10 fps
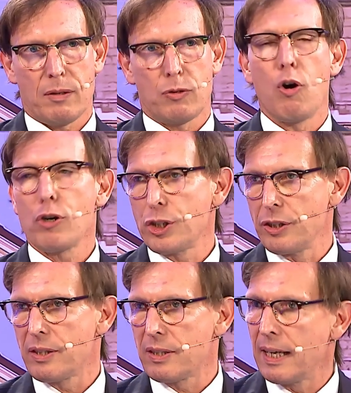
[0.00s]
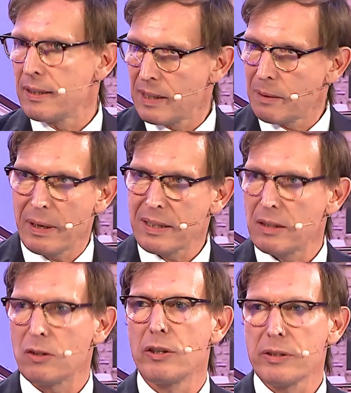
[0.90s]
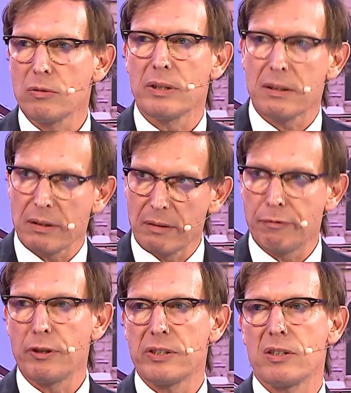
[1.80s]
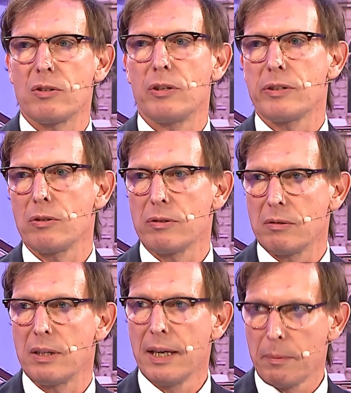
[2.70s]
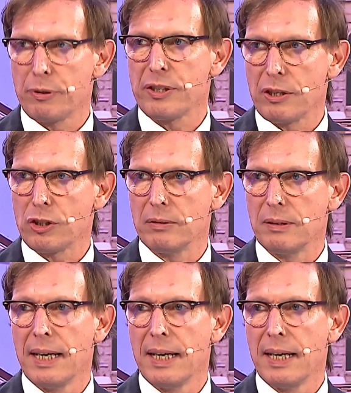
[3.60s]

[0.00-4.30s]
torsions, and that makes it also, it influences also the precision